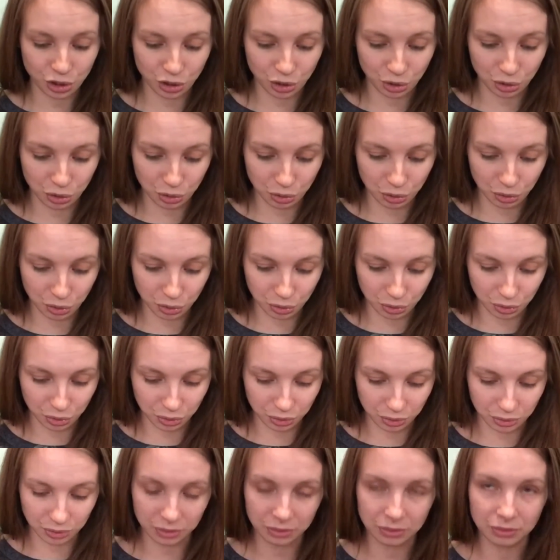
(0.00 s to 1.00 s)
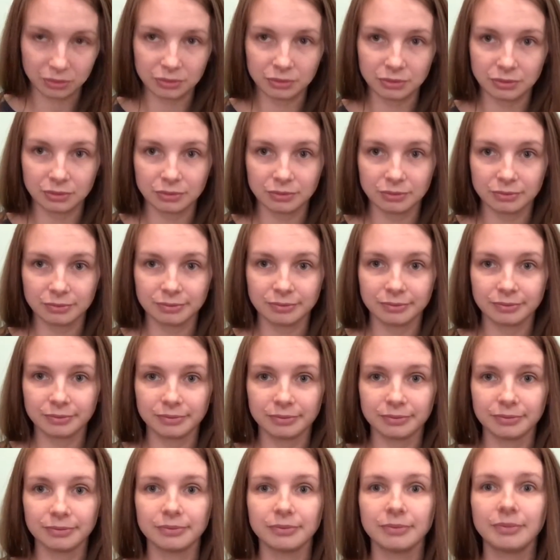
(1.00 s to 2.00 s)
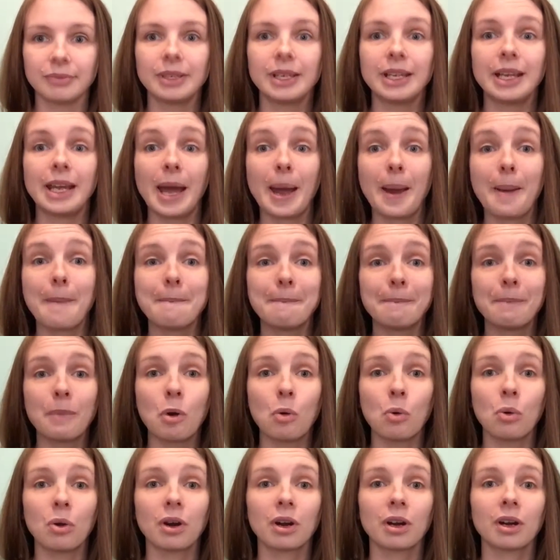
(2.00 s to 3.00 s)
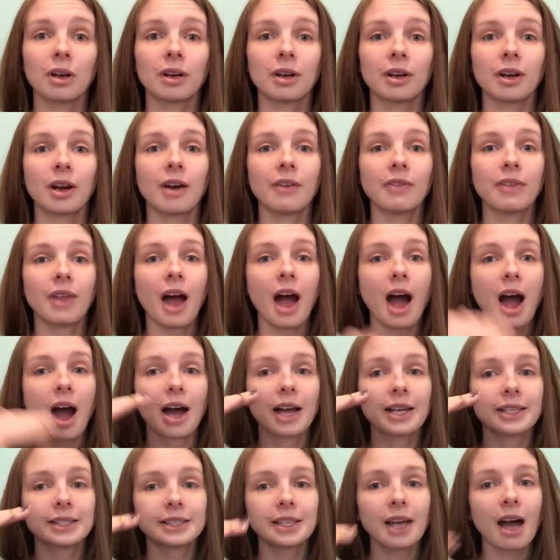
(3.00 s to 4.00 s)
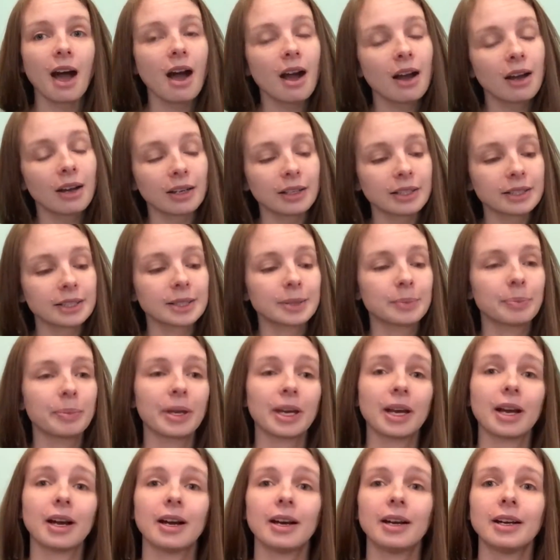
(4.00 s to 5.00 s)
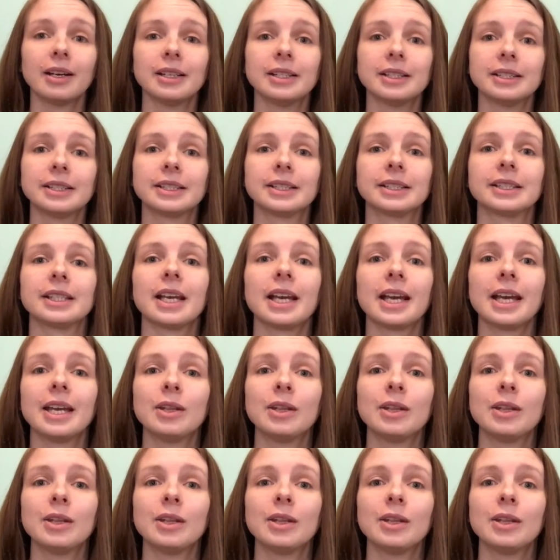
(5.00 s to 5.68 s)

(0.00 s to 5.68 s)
to get more of the high socks because